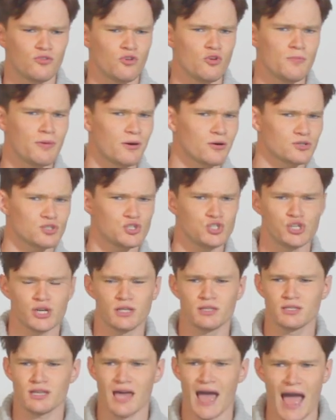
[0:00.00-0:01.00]
two parts of
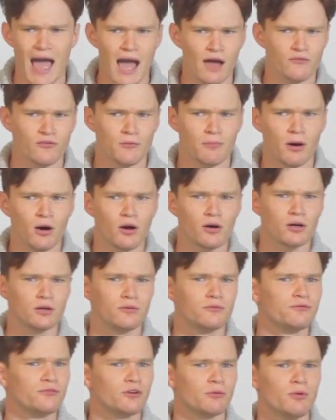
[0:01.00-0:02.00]
gin to half a part
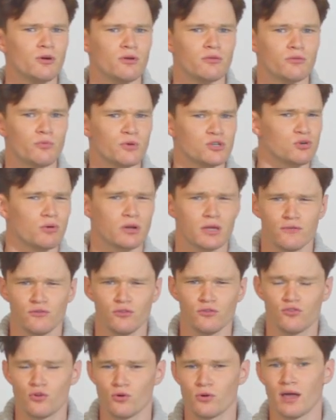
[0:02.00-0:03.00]
of vermouth, which one gives
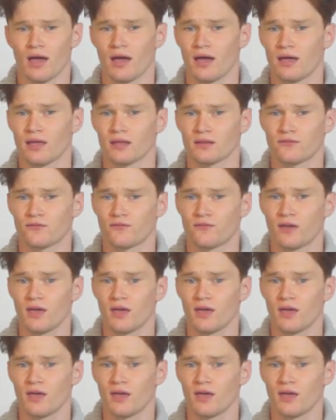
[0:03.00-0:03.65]
you 2.5